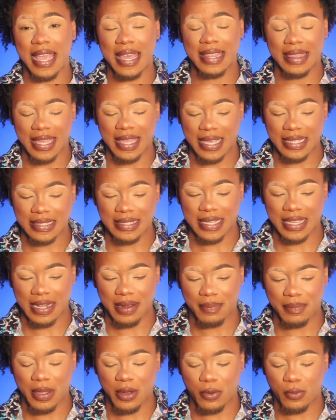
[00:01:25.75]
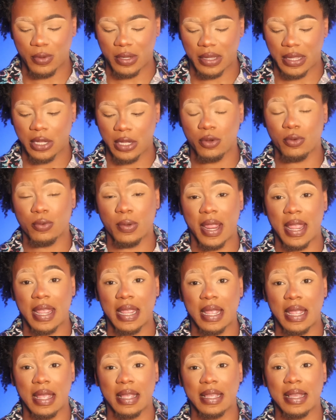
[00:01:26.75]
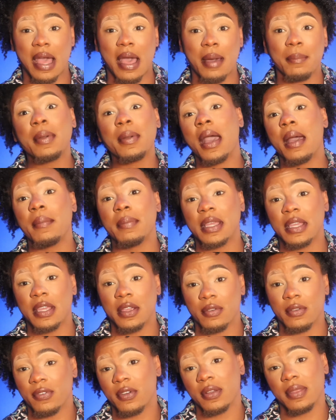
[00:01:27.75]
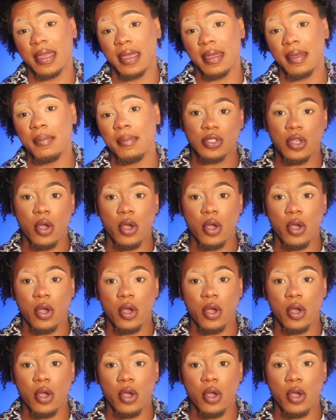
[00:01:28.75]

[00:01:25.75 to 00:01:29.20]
I think it's gonna be a really great upcoming year for them.